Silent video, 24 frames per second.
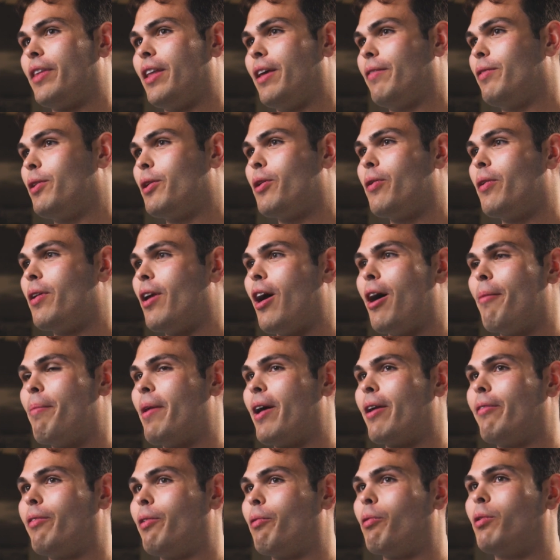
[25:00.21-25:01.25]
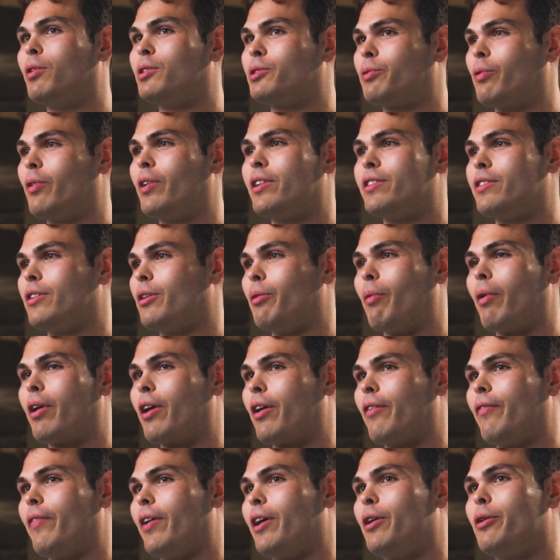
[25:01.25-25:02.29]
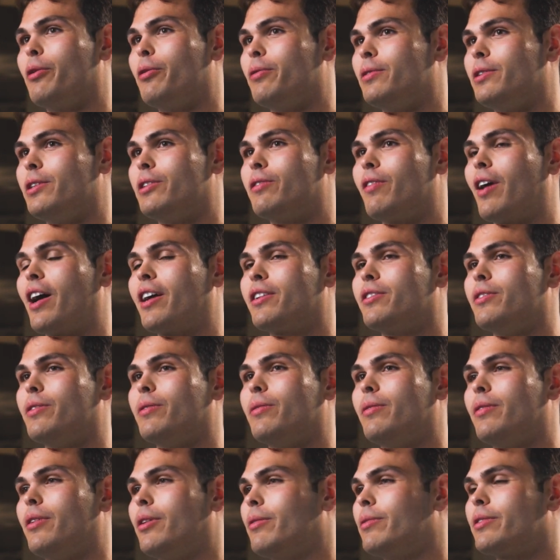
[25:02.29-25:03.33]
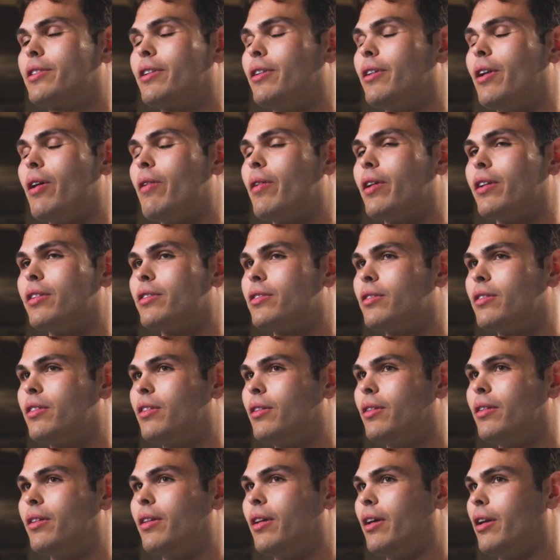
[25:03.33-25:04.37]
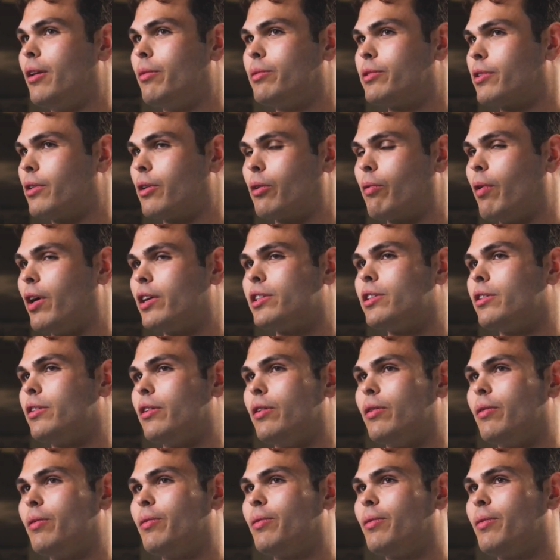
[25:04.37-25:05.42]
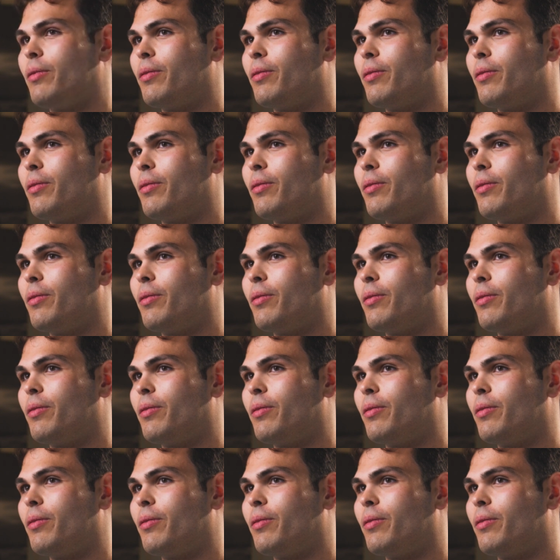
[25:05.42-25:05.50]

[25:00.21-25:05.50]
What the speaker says: If you go and hop out of a Rolls Royce and you're wearing a fake Gucci tracksuit, no one's going to notice. And no one's going to question you.